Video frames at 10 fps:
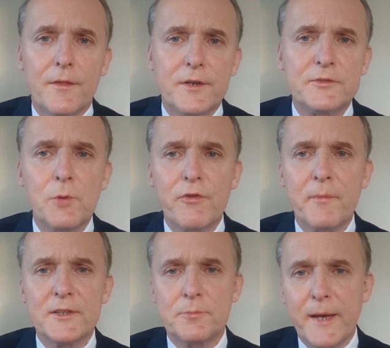This
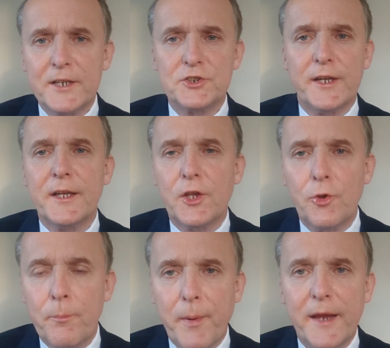movement's major
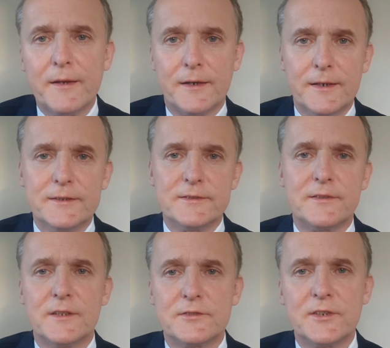incubator is
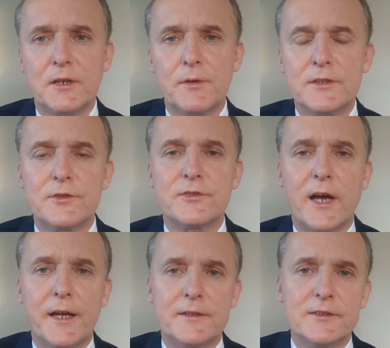the secret
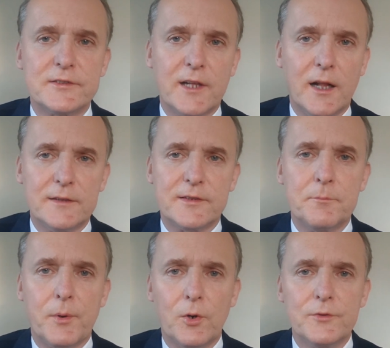society Skulls
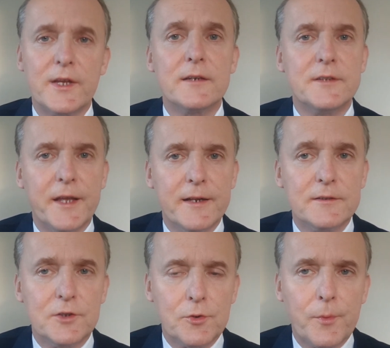and Bones at Yale
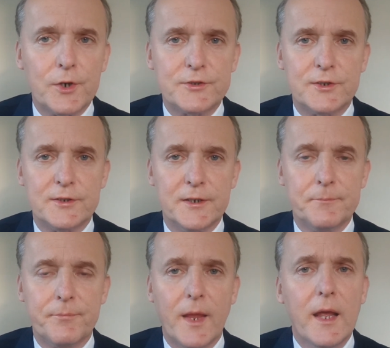
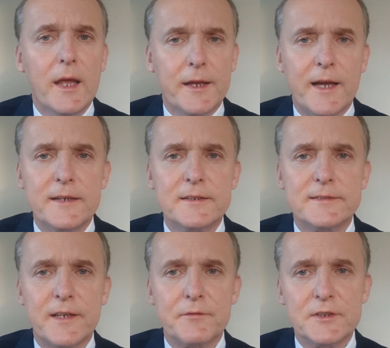University. In
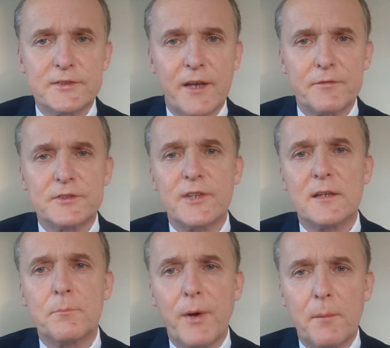1977,
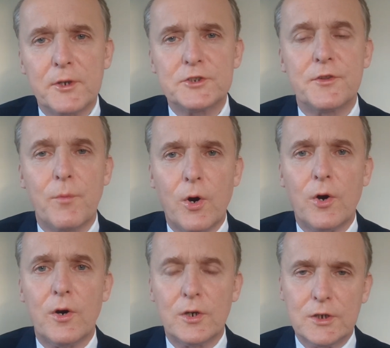Sutton published The
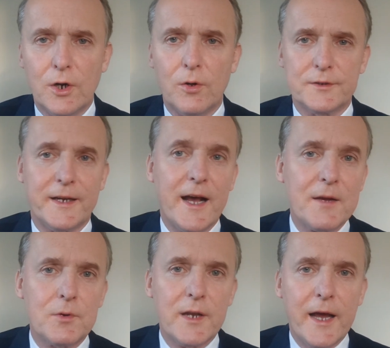War on Gold, and
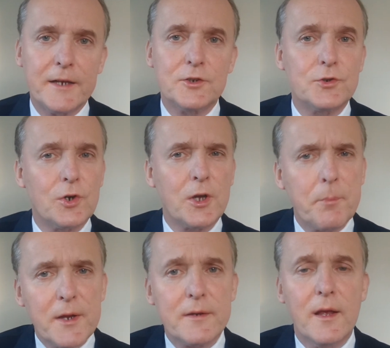I would like to talk a
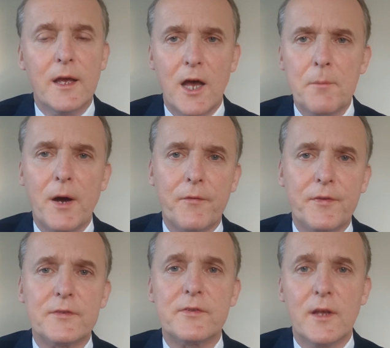bit about
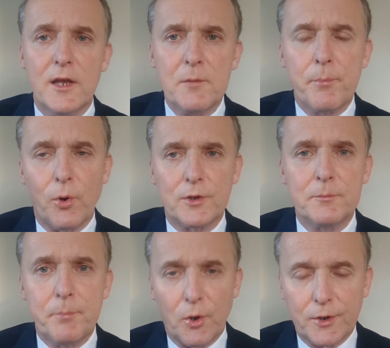this
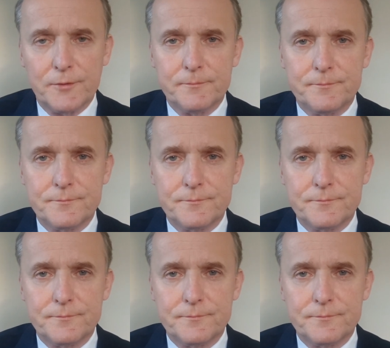important book.